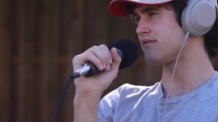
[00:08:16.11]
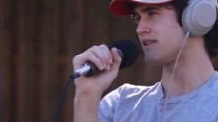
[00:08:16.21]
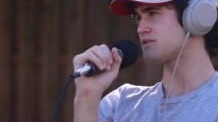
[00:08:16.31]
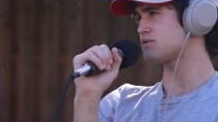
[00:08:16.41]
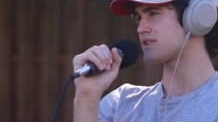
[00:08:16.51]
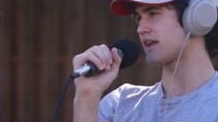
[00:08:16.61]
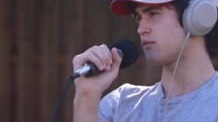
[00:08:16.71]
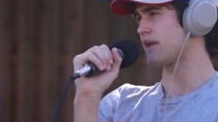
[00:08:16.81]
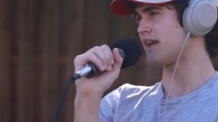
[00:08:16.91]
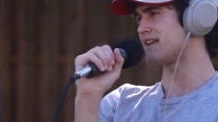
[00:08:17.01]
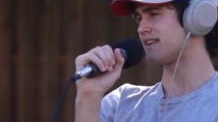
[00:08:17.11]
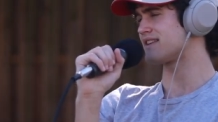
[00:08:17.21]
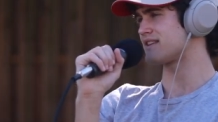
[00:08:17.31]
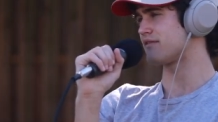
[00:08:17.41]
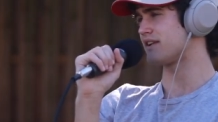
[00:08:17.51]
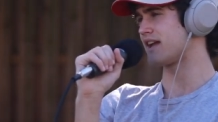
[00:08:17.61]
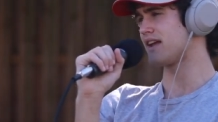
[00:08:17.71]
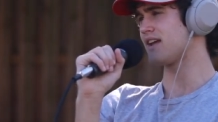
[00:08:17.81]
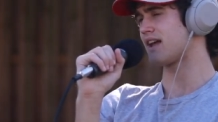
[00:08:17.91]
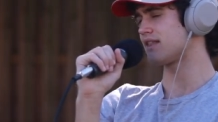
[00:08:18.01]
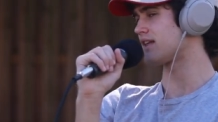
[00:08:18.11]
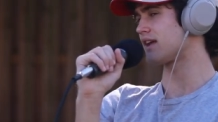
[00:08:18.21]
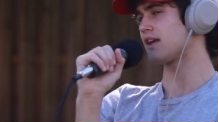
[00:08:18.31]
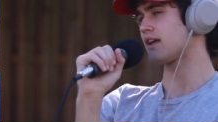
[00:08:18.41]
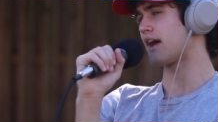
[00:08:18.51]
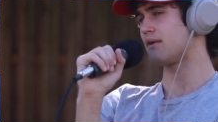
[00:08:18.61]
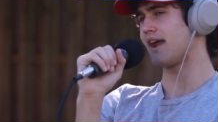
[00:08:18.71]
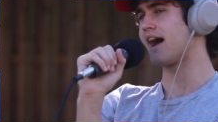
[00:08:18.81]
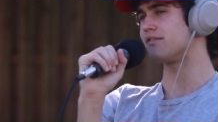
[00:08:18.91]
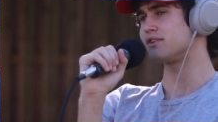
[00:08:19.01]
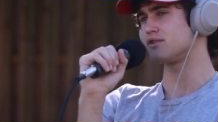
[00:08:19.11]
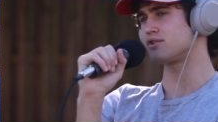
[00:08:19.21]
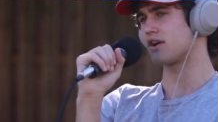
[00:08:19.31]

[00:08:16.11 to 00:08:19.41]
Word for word: If this was like we had to get this every day, I think I would have chocolate,